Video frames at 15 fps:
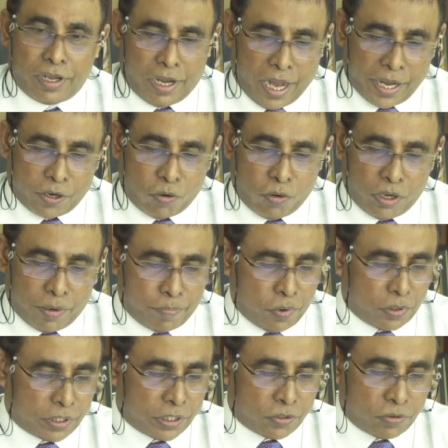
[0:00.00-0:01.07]
I call
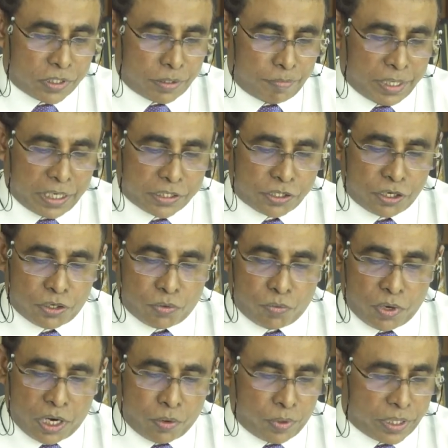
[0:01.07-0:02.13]
upon the tourism industry to
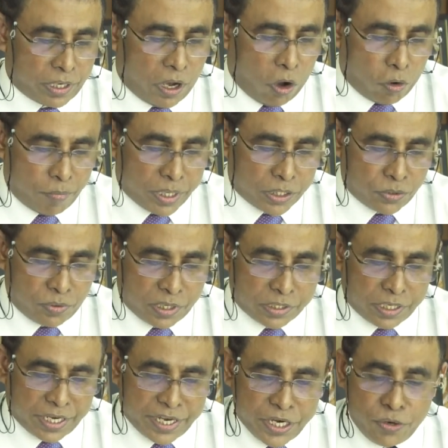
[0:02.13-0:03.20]
work with the government
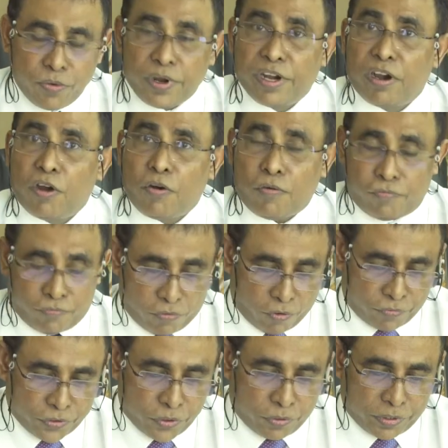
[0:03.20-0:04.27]
towards a new era
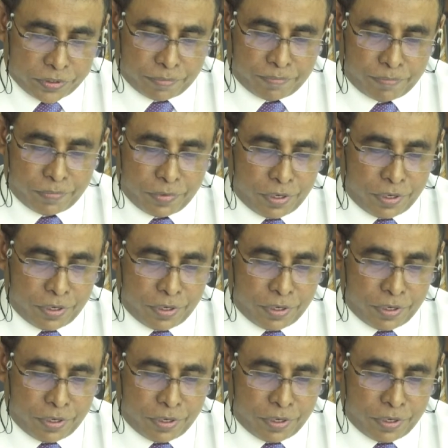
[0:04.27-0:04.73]
of tourism.